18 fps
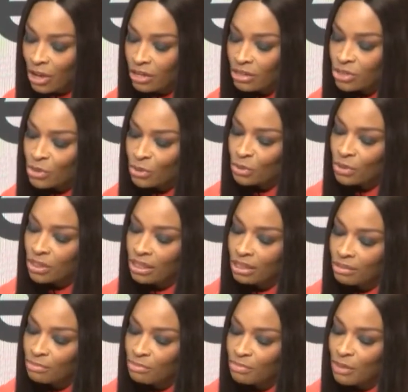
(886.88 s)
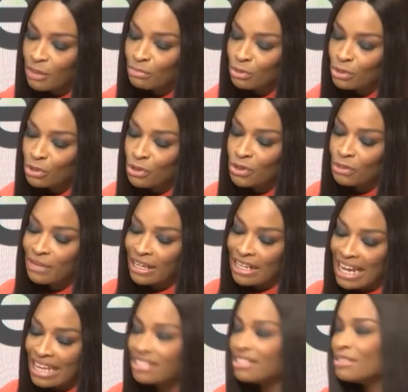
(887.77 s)
So people talk
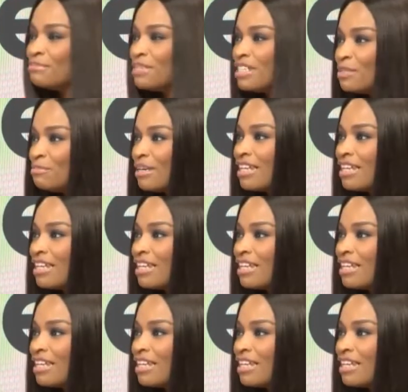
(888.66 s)
about SMEs